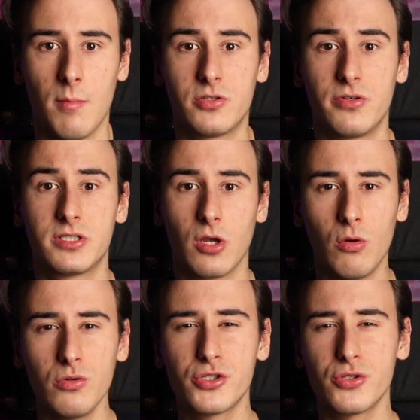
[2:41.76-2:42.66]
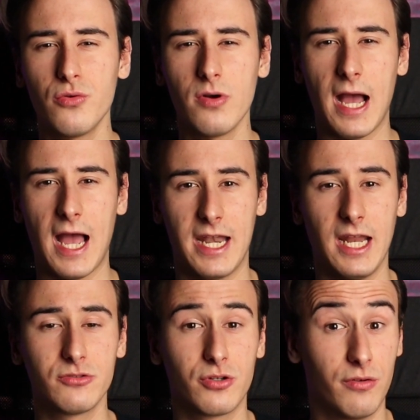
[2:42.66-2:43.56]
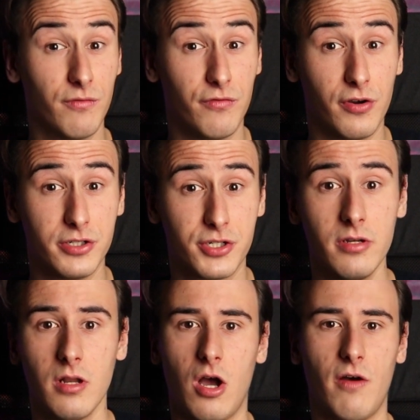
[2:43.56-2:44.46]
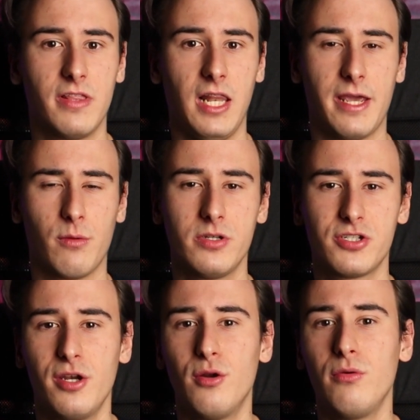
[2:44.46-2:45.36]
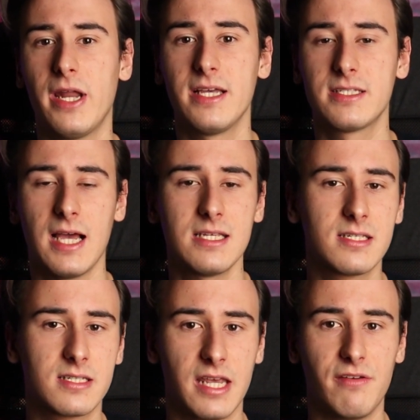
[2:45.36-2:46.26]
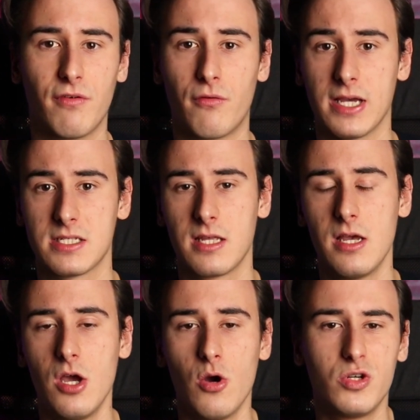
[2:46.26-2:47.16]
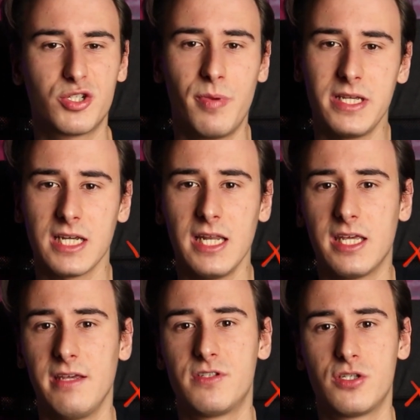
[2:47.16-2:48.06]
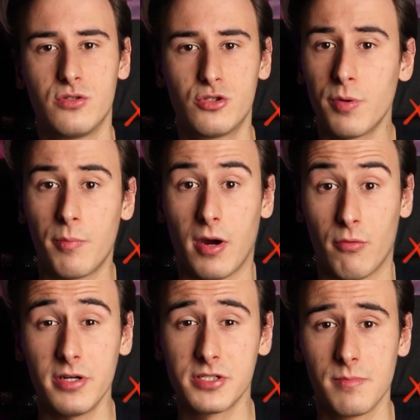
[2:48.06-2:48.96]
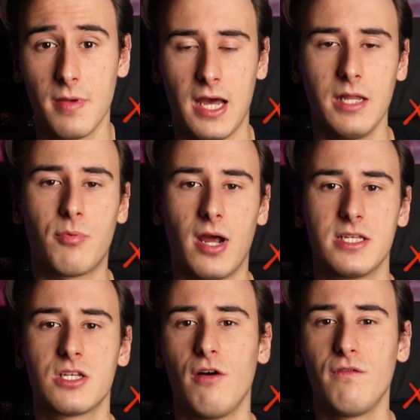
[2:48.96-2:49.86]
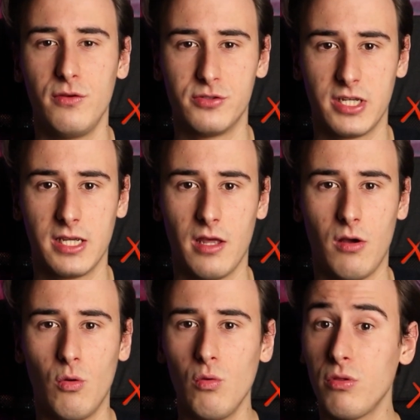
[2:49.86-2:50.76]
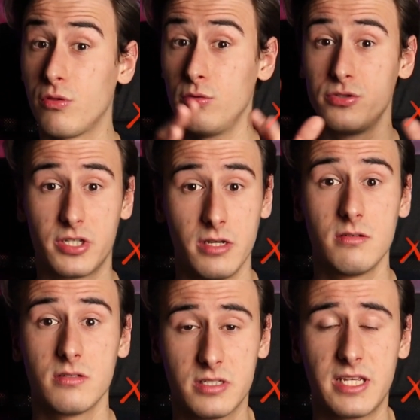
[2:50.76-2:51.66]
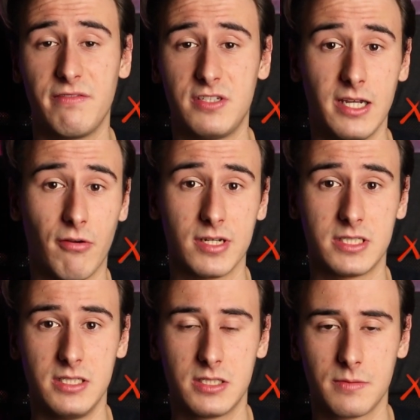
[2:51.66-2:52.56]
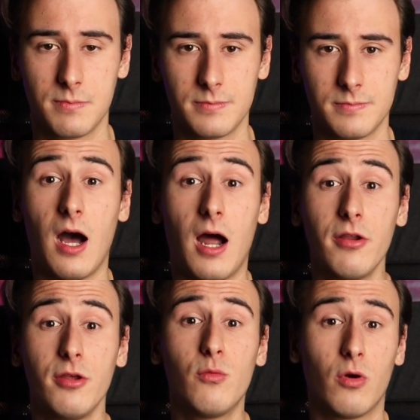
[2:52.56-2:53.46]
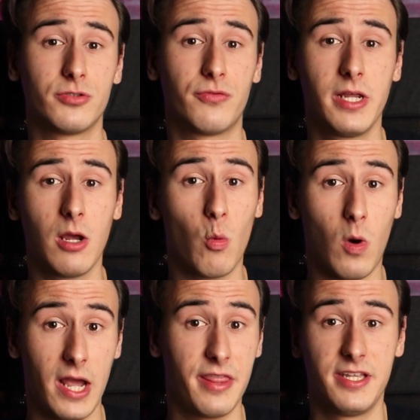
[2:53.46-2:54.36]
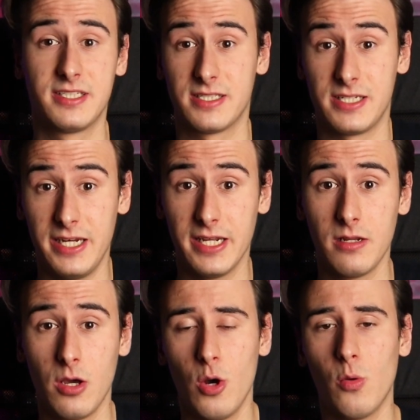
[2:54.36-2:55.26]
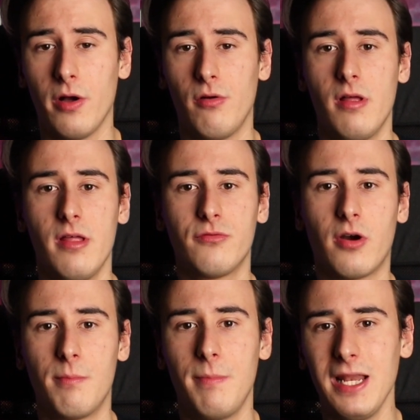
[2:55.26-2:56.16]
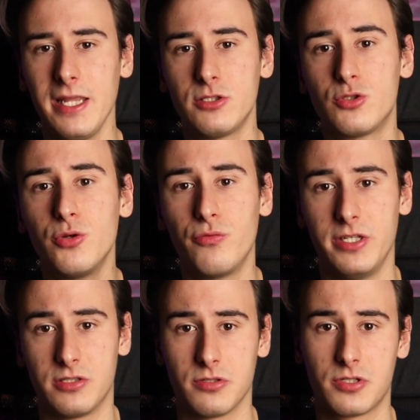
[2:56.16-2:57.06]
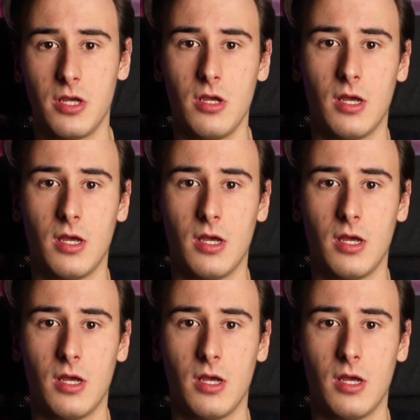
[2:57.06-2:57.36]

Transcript: But there is also another version of the language known as unsafe Rust, which basically gives you superpowers at the price of losing all those safety guarantees. Are you wondering why this is needed? Well, there are mainly two reasons.